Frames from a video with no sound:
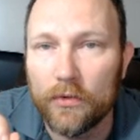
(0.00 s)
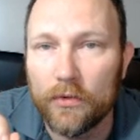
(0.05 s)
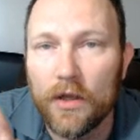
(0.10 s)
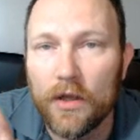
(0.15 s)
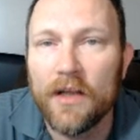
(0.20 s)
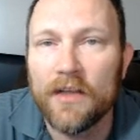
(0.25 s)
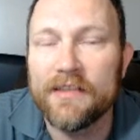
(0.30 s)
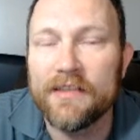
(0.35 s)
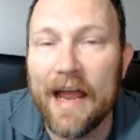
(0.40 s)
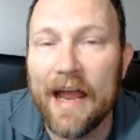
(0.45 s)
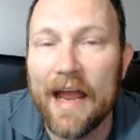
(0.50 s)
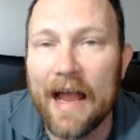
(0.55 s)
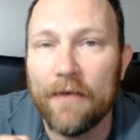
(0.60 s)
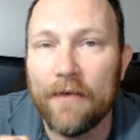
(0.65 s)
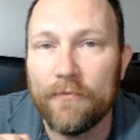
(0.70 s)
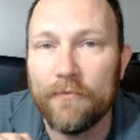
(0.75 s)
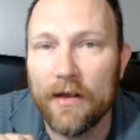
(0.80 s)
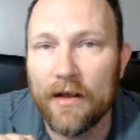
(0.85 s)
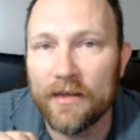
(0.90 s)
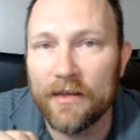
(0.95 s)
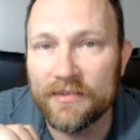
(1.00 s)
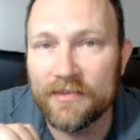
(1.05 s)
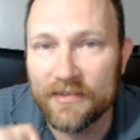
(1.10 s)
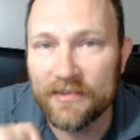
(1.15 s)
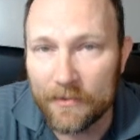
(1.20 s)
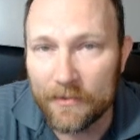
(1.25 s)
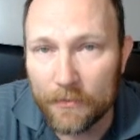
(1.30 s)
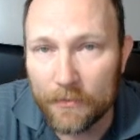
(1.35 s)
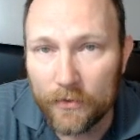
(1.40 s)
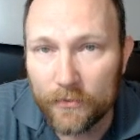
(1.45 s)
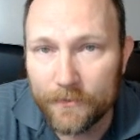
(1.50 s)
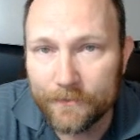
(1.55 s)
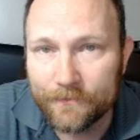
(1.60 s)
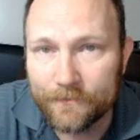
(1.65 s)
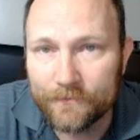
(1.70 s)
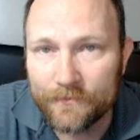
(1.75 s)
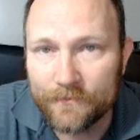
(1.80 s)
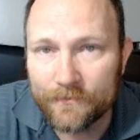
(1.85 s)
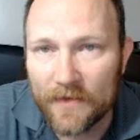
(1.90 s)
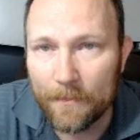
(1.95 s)
To have a symbol,
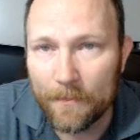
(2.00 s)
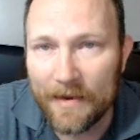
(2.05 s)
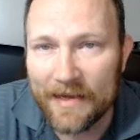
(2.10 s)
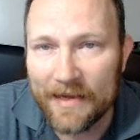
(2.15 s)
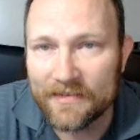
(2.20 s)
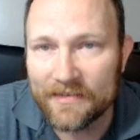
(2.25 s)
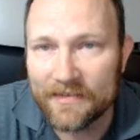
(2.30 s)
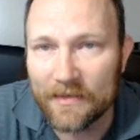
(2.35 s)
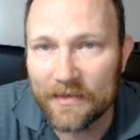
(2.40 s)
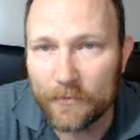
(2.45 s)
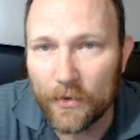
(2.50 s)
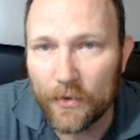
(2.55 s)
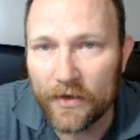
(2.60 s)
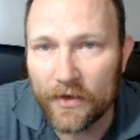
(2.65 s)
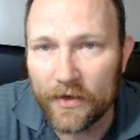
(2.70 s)
a main symbol